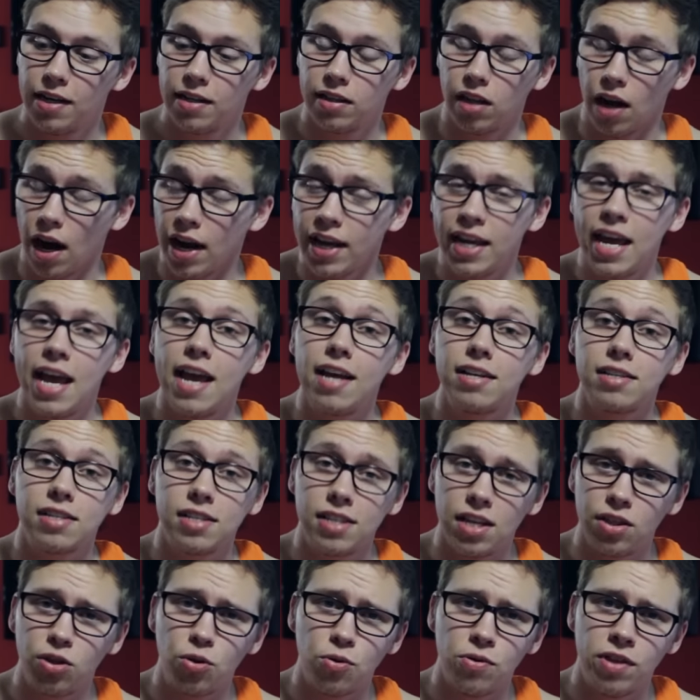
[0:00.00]
that I can't
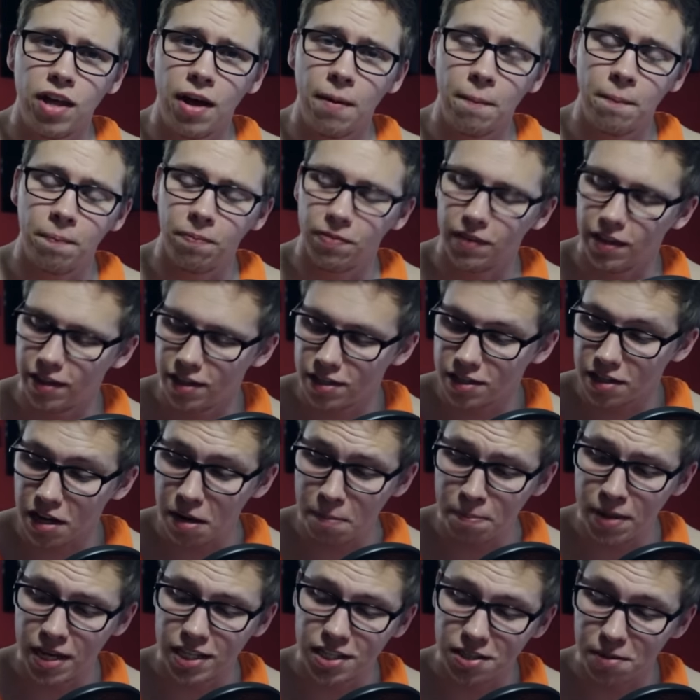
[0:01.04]
sit through them, and this is
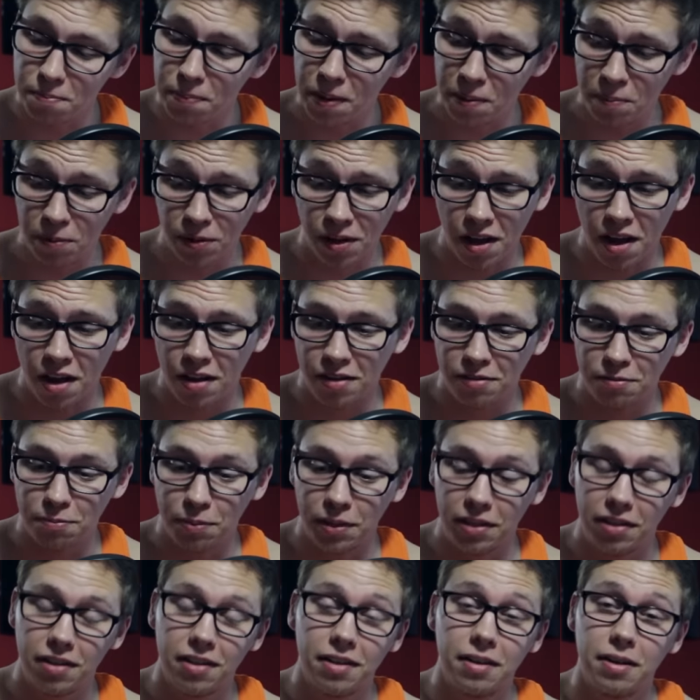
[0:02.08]
gonna piss some people off,
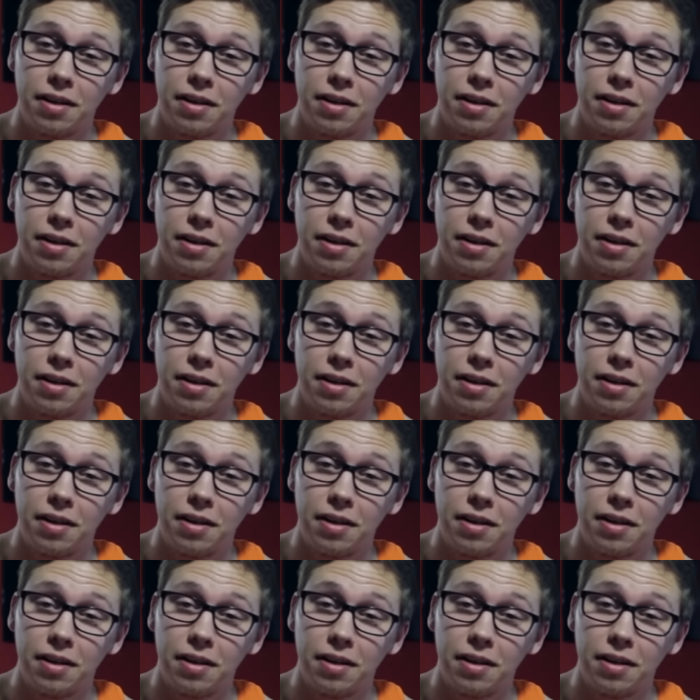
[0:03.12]
but